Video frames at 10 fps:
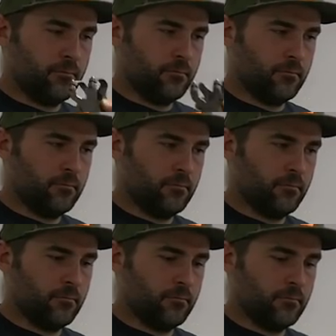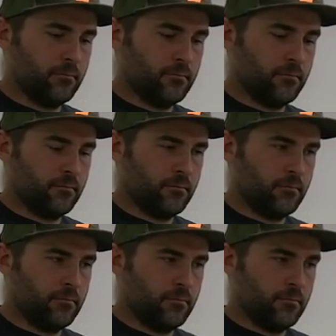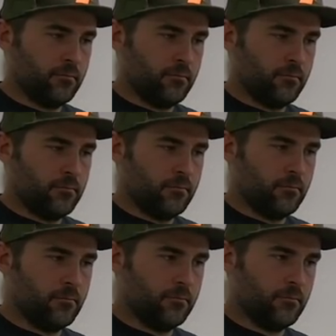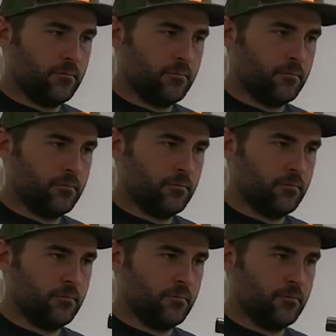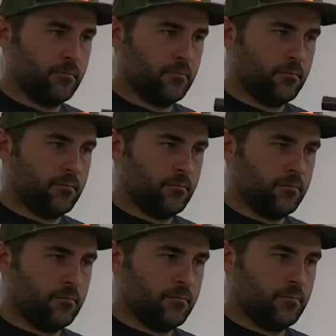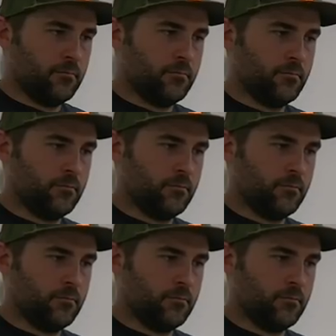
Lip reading: (not speaking)